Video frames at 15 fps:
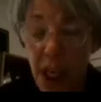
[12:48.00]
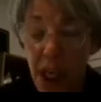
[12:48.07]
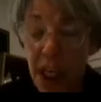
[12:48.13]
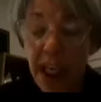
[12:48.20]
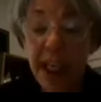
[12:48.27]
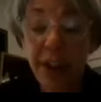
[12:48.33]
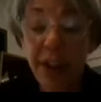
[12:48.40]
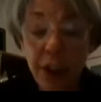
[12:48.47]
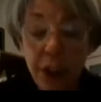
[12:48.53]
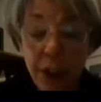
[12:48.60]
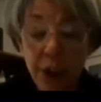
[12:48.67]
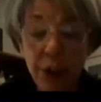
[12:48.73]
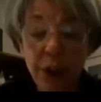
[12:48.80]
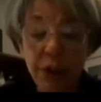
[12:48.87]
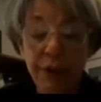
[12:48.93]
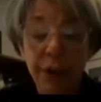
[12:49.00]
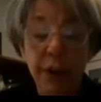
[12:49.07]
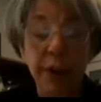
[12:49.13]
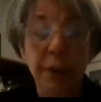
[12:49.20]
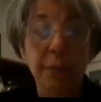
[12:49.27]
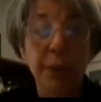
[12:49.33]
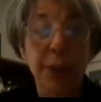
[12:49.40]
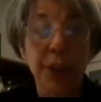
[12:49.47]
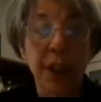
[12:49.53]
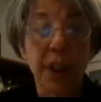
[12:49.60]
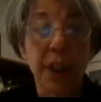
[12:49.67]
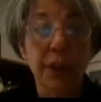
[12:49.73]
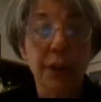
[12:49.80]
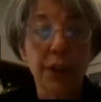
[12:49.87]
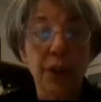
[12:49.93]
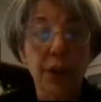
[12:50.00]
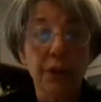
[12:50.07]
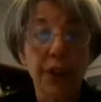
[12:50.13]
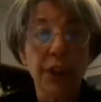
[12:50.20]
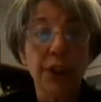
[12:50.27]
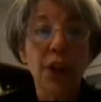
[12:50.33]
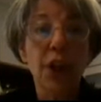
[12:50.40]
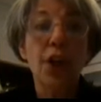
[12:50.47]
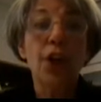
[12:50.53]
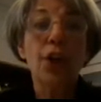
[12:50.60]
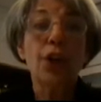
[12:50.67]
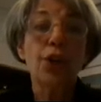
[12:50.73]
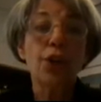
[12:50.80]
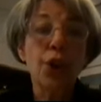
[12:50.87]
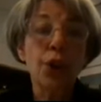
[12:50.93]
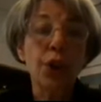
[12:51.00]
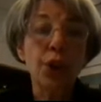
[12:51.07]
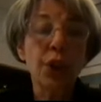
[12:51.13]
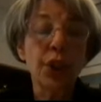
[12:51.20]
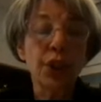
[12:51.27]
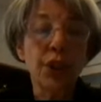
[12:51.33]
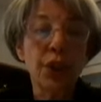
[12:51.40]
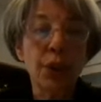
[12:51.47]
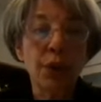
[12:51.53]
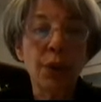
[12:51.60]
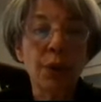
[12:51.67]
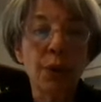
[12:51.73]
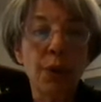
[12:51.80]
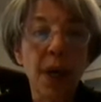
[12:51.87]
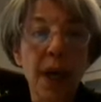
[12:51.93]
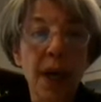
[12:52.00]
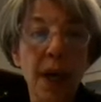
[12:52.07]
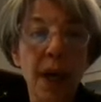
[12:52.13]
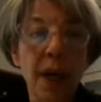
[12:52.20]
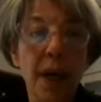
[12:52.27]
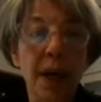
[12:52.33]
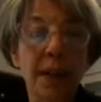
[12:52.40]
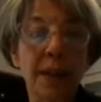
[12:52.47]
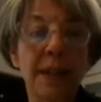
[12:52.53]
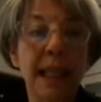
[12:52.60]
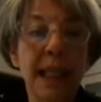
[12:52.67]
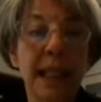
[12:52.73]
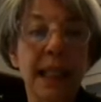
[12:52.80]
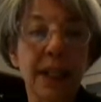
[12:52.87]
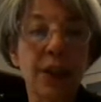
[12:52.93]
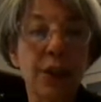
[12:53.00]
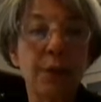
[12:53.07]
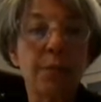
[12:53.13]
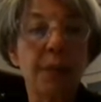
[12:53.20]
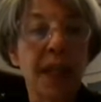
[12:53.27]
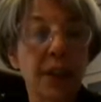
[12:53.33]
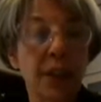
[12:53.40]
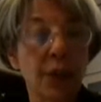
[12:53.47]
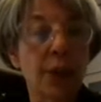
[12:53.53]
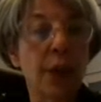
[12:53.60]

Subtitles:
can turn to for a particular service. So you can do, a state can do mandatory